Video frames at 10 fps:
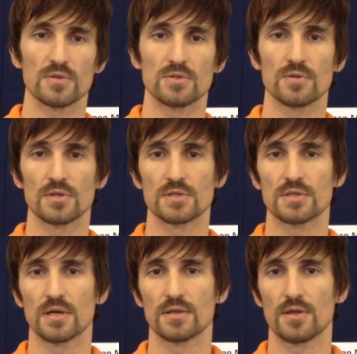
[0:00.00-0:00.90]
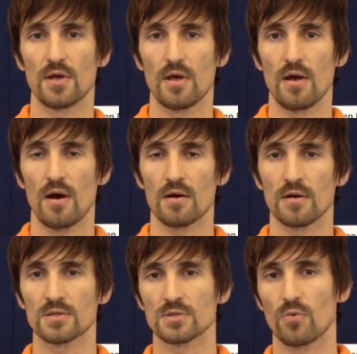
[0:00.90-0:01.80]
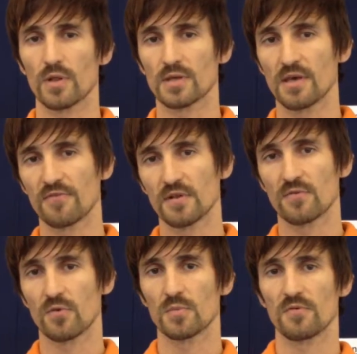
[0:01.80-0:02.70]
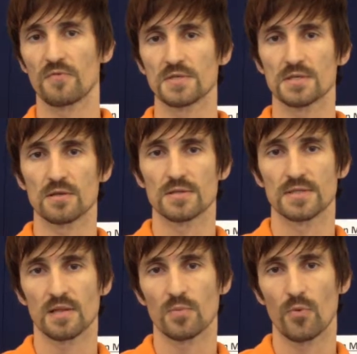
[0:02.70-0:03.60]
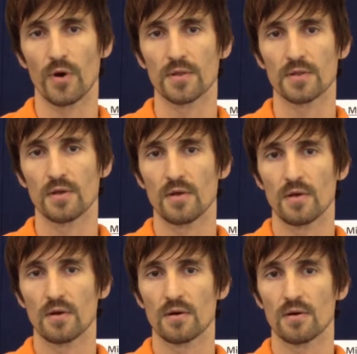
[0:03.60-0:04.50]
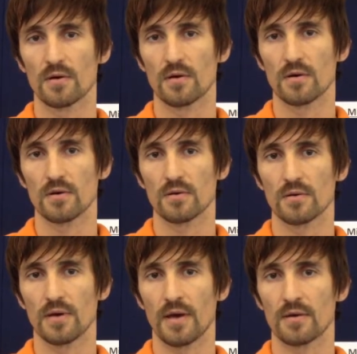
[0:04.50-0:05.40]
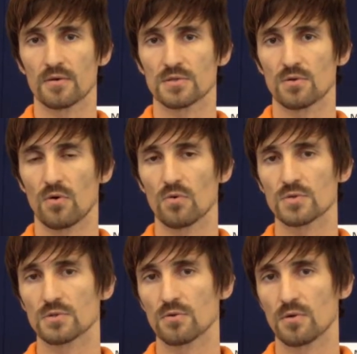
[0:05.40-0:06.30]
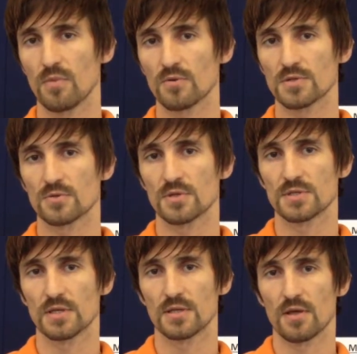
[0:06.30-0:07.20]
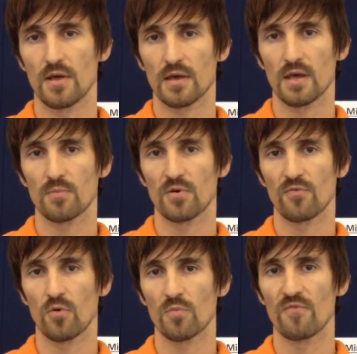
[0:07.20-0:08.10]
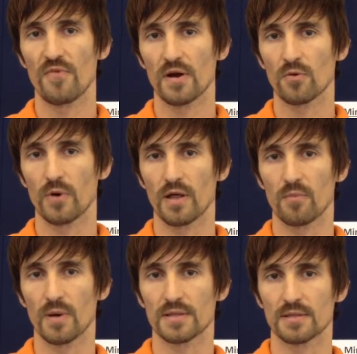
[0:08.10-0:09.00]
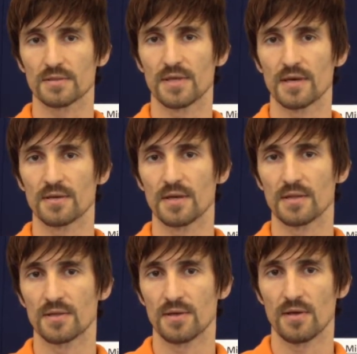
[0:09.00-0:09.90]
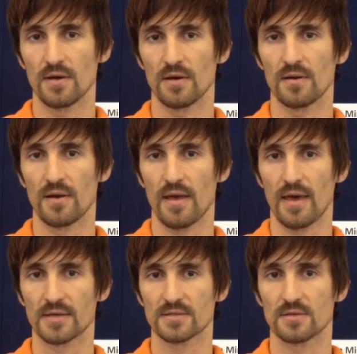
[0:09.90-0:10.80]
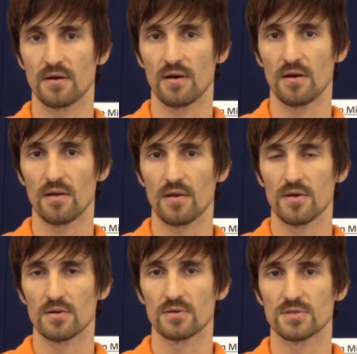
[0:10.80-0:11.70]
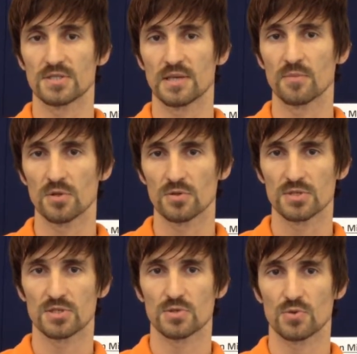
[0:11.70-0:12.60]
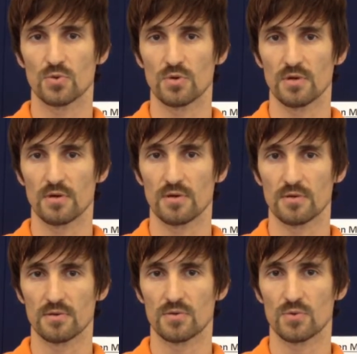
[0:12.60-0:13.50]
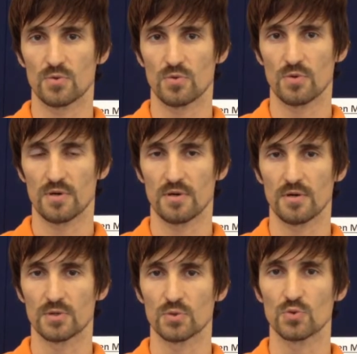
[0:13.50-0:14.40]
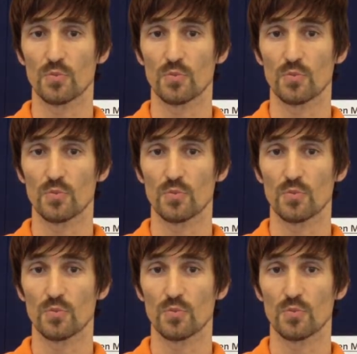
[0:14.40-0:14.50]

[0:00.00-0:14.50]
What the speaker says: students that are not so well gifted from the physical standpoint, and also about the students that can perform very well, but they need an extra stimulus to do